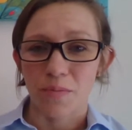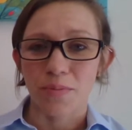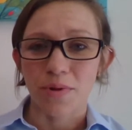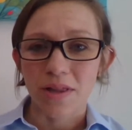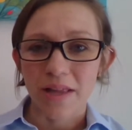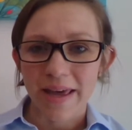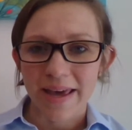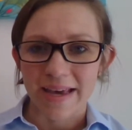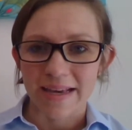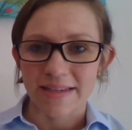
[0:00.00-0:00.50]

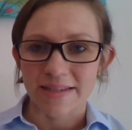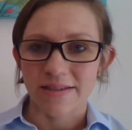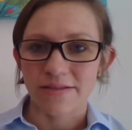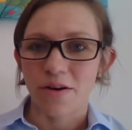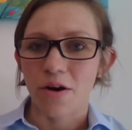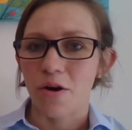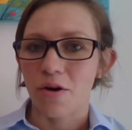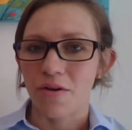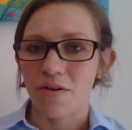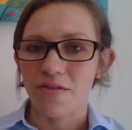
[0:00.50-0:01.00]
replace
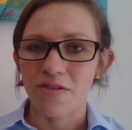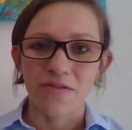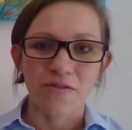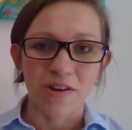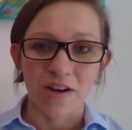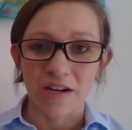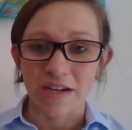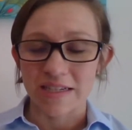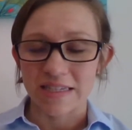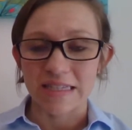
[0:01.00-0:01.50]
all of the
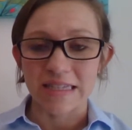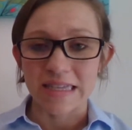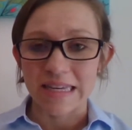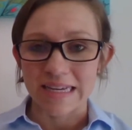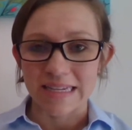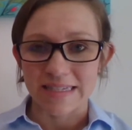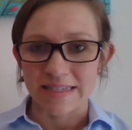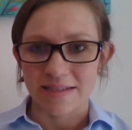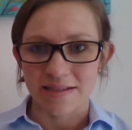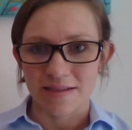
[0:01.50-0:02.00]
various
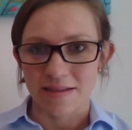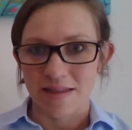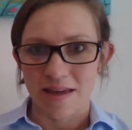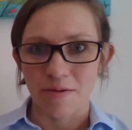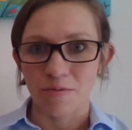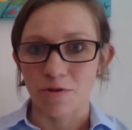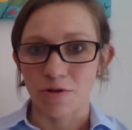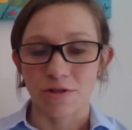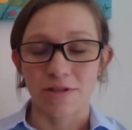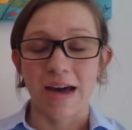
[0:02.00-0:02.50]
lists
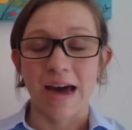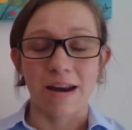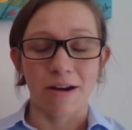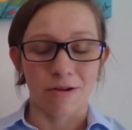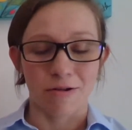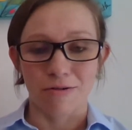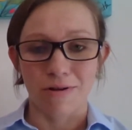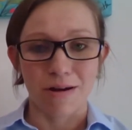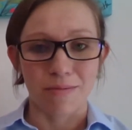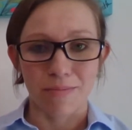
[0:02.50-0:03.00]
that were
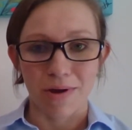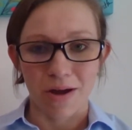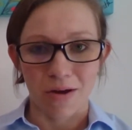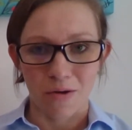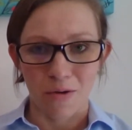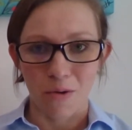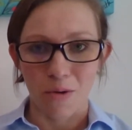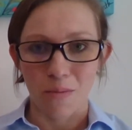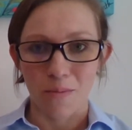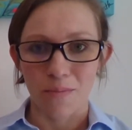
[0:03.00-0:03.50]
scattered around my
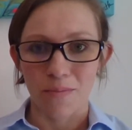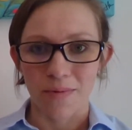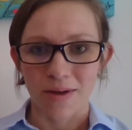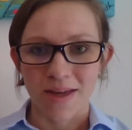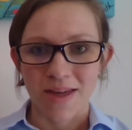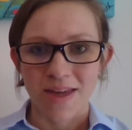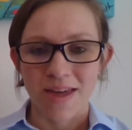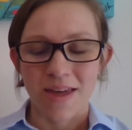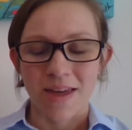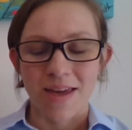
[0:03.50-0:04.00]
home.
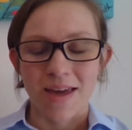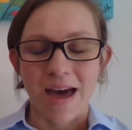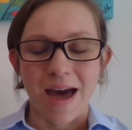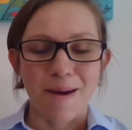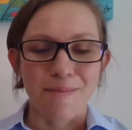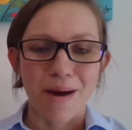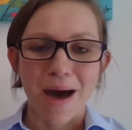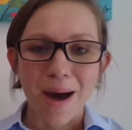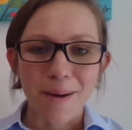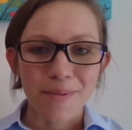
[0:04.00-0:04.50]

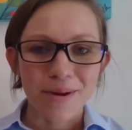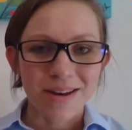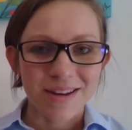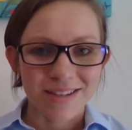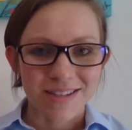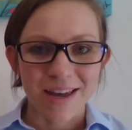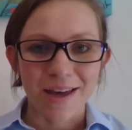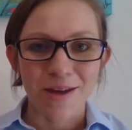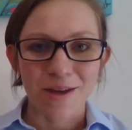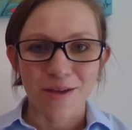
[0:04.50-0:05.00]
I'm happy to
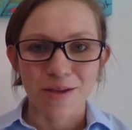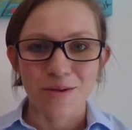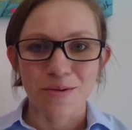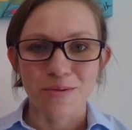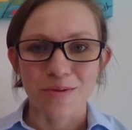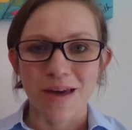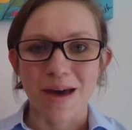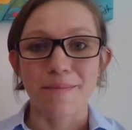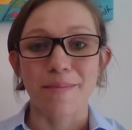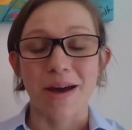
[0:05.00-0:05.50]
tell you
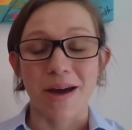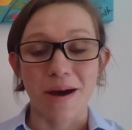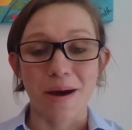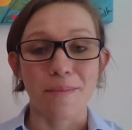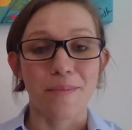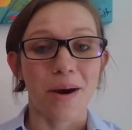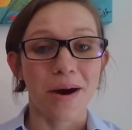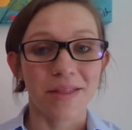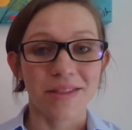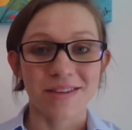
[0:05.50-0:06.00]
that my
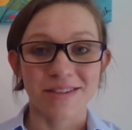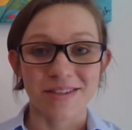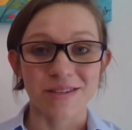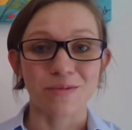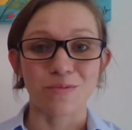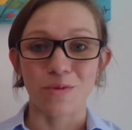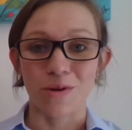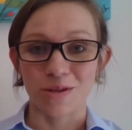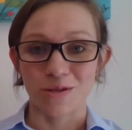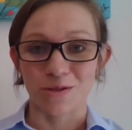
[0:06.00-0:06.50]

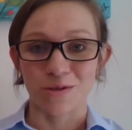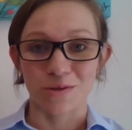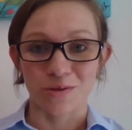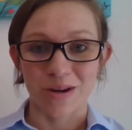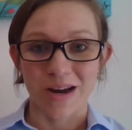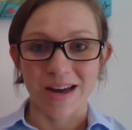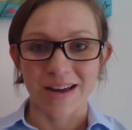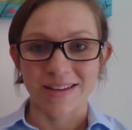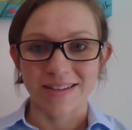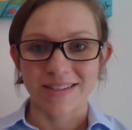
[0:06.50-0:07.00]
hypothesis was
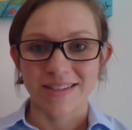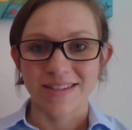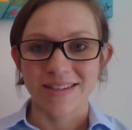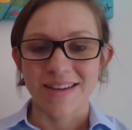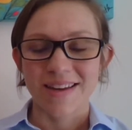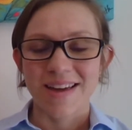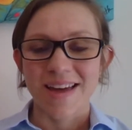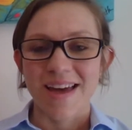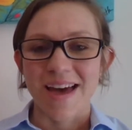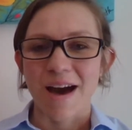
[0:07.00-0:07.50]
correct.
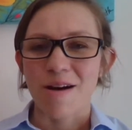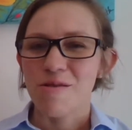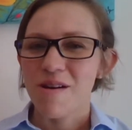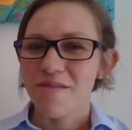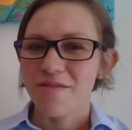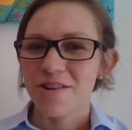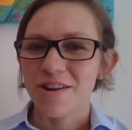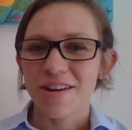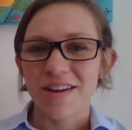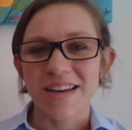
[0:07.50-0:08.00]

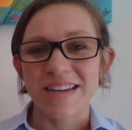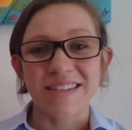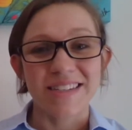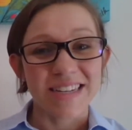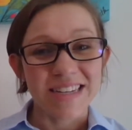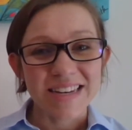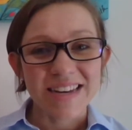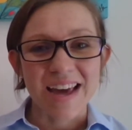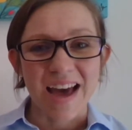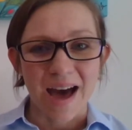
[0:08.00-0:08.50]
However, it
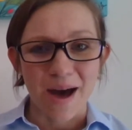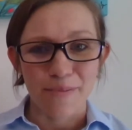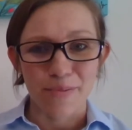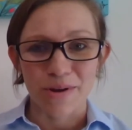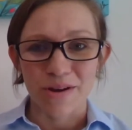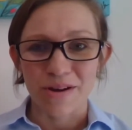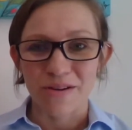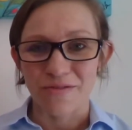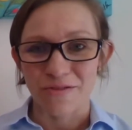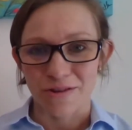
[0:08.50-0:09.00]
didn't
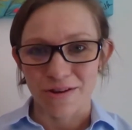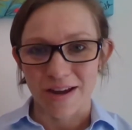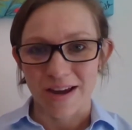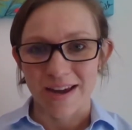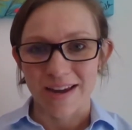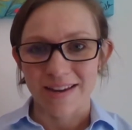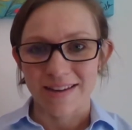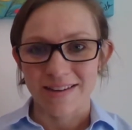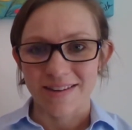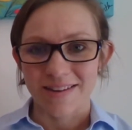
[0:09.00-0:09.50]
happen
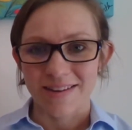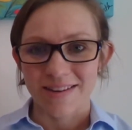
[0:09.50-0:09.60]
overnight.